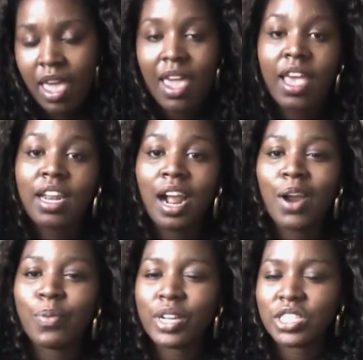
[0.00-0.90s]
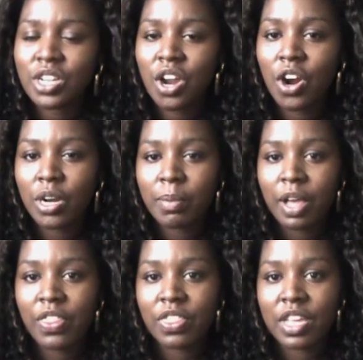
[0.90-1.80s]
And I originally heard
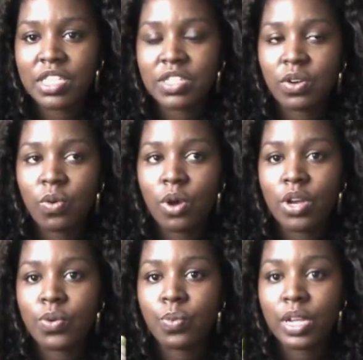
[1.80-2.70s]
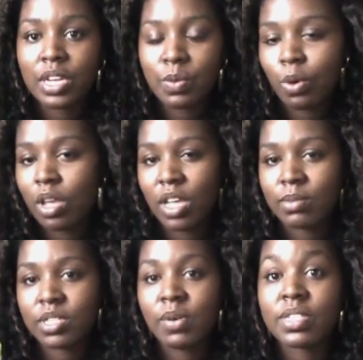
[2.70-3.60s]
about this on Wendy
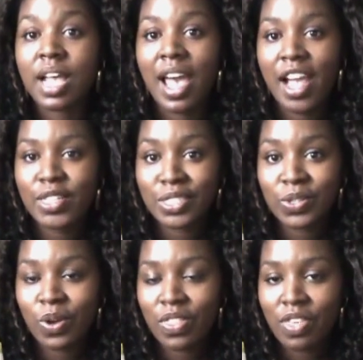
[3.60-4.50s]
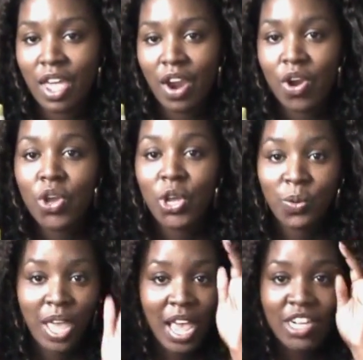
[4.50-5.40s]
Williams. There was an actress on there
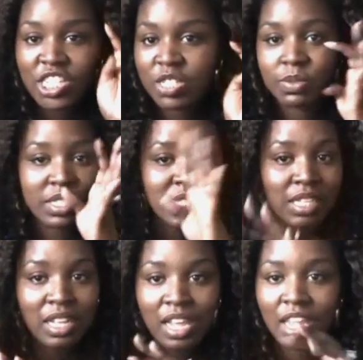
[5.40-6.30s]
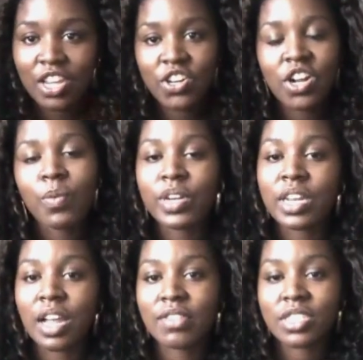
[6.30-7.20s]
who edges was slick, and you know Wendy
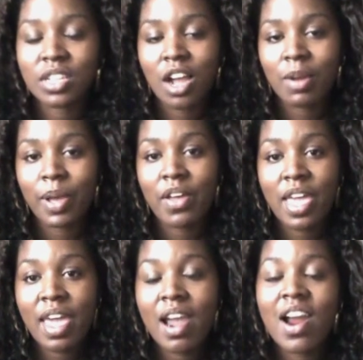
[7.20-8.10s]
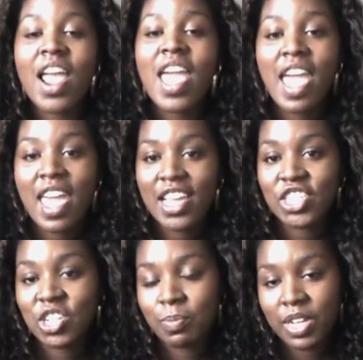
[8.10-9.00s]
loves to talk about hair, and
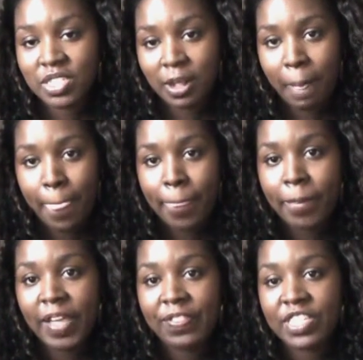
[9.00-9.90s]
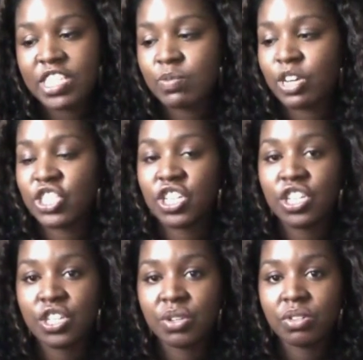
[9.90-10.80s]
she mentioned that this is what she
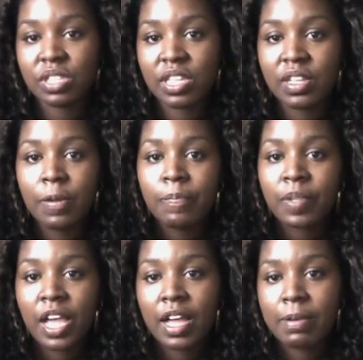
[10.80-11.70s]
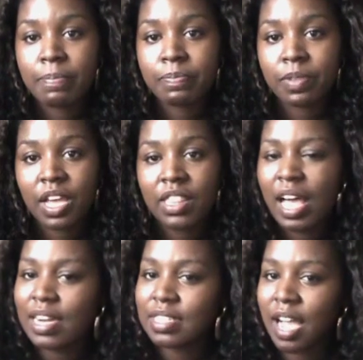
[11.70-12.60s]
used, and a
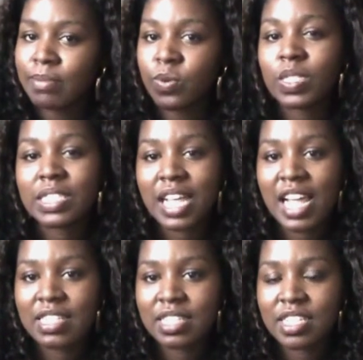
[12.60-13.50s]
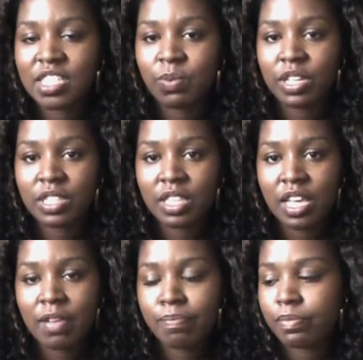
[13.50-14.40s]
lot of times on sets, this is what
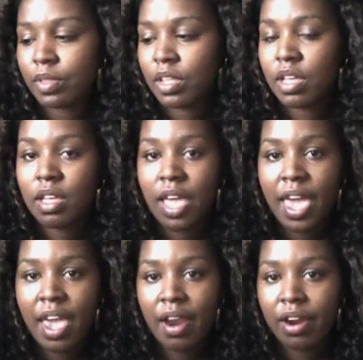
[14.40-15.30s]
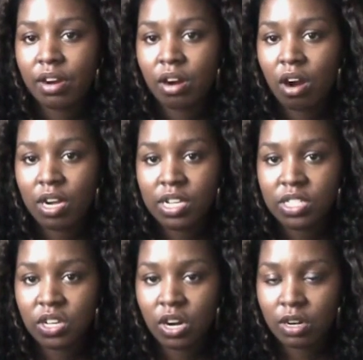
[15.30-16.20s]
the hair
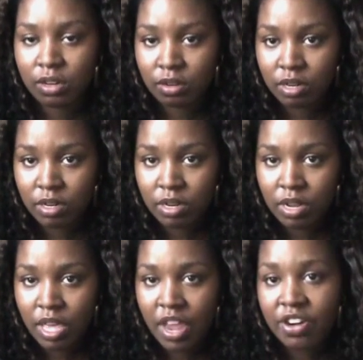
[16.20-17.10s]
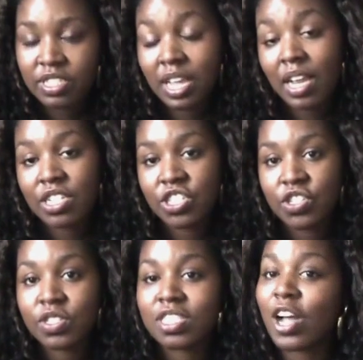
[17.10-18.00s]
artists or hairstylists
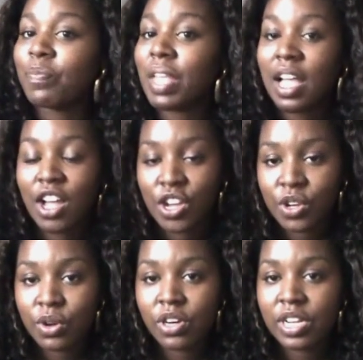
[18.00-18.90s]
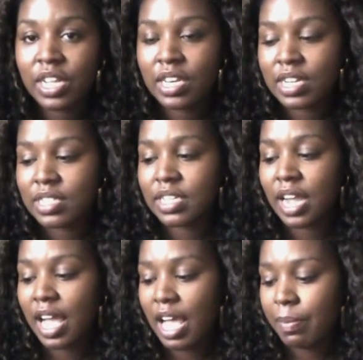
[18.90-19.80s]
use. So I Googled it, looked
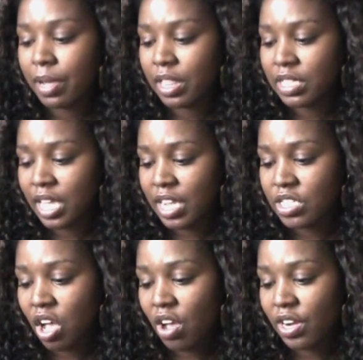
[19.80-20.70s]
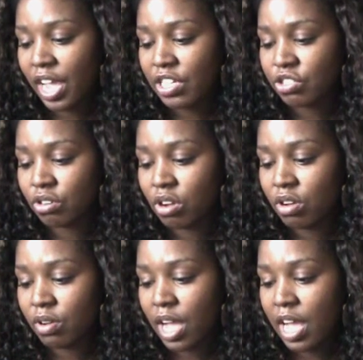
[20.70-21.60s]
it up. It looks like it's all
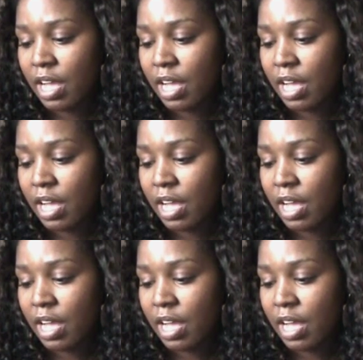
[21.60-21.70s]
natural.